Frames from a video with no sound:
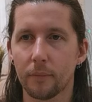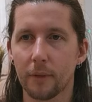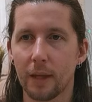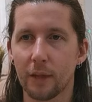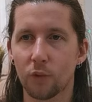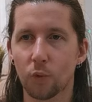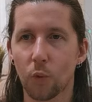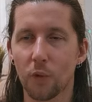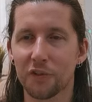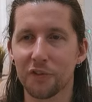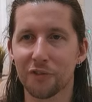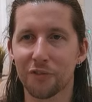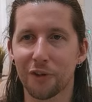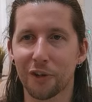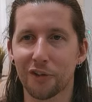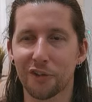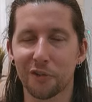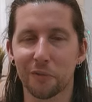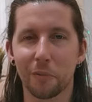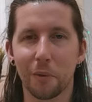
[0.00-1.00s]
it's always
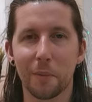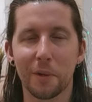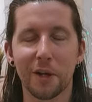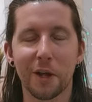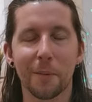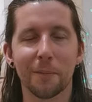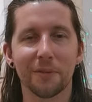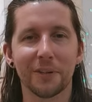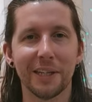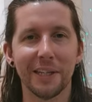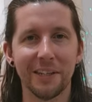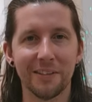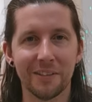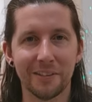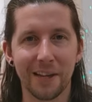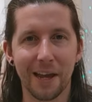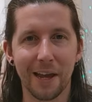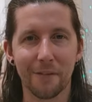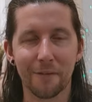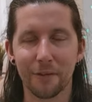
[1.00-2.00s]
interesting when we come to eat
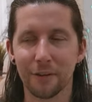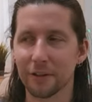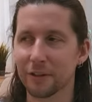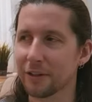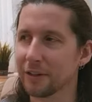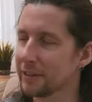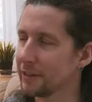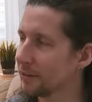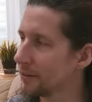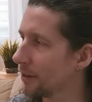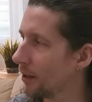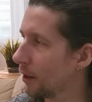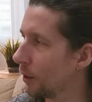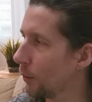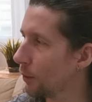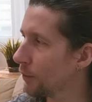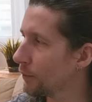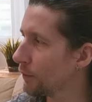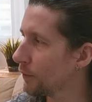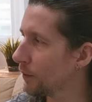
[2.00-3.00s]
together, because I
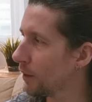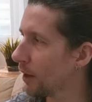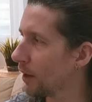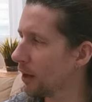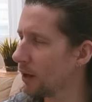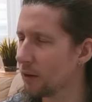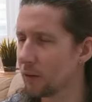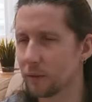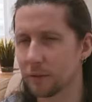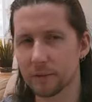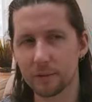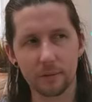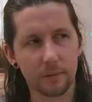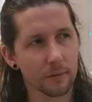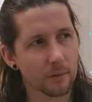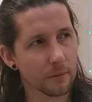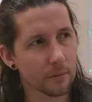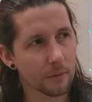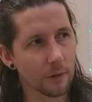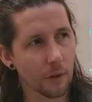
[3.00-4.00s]
always feel like, oh,
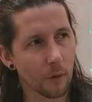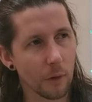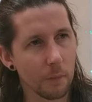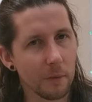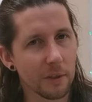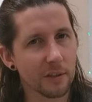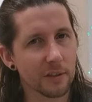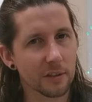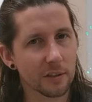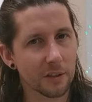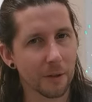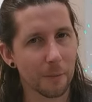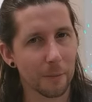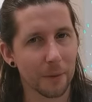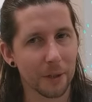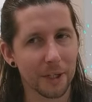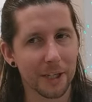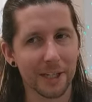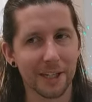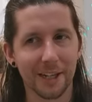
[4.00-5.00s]
are we missing
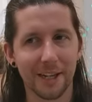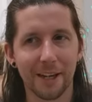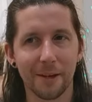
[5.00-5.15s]
somebody?